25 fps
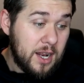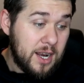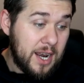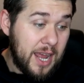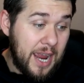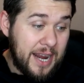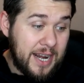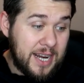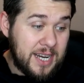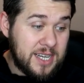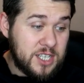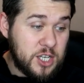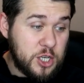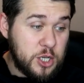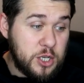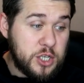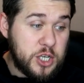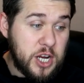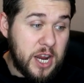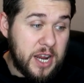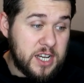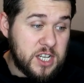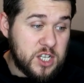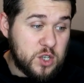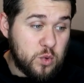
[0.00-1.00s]
Ladies and
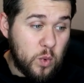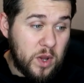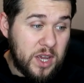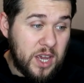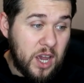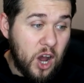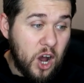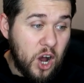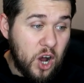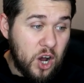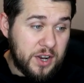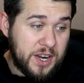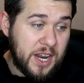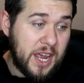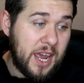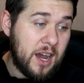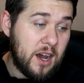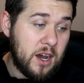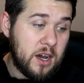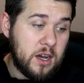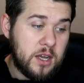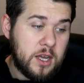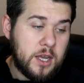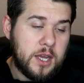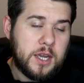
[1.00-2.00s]
gents, we are
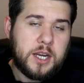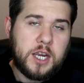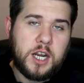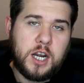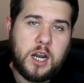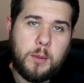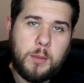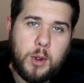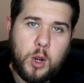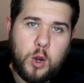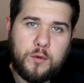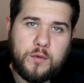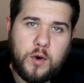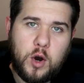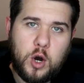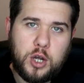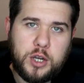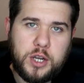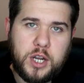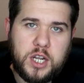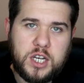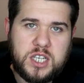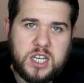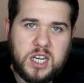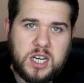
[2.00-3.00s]
now going to move
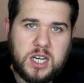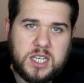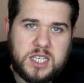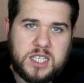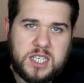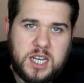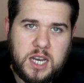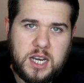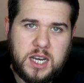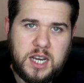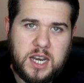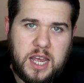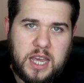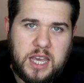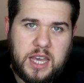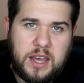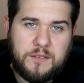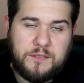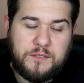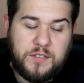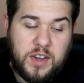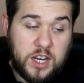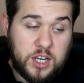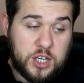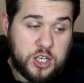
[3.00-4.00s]
on to the Sunday
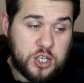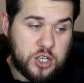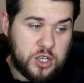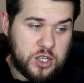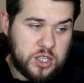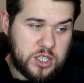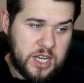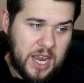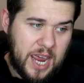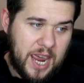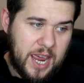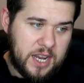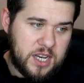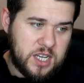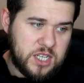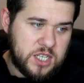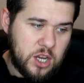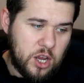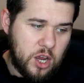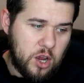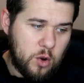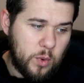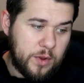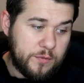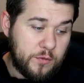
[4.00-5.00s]
fixtures. And
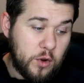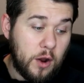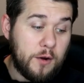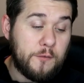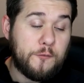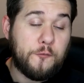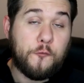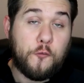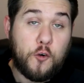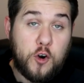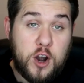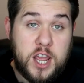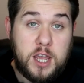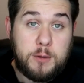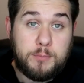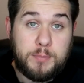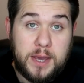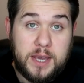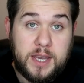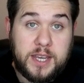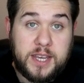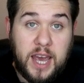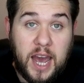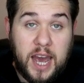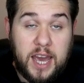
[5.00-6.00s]
we've got three
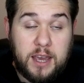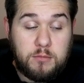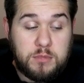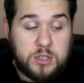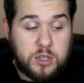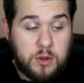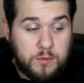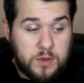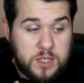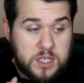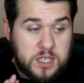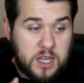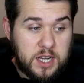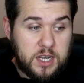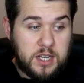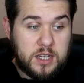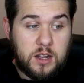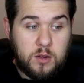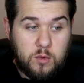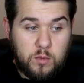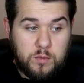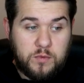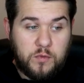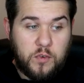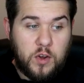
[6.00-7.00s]
big games. Obviously,
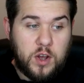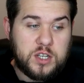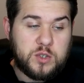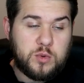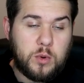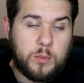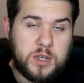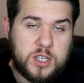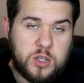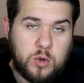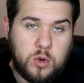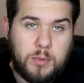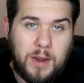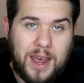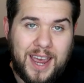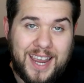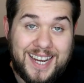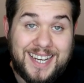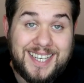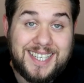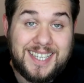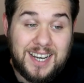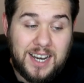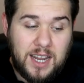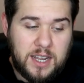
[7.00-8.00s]
the first one we talk about
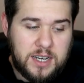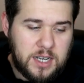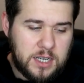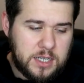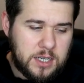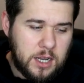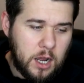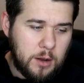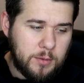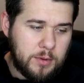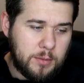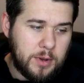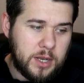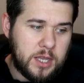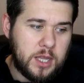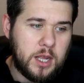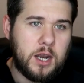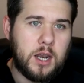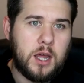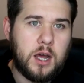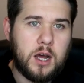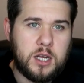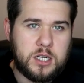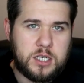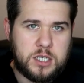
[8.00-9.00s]
is a London derby. But the
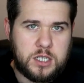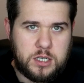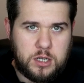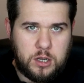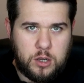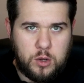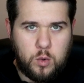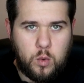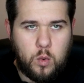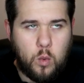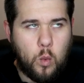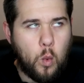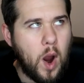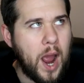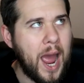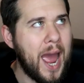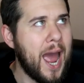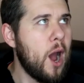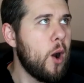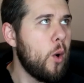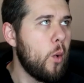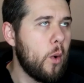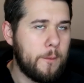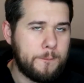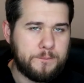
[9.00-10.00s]
last two,
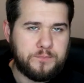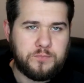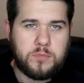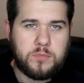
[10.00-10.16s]
wow,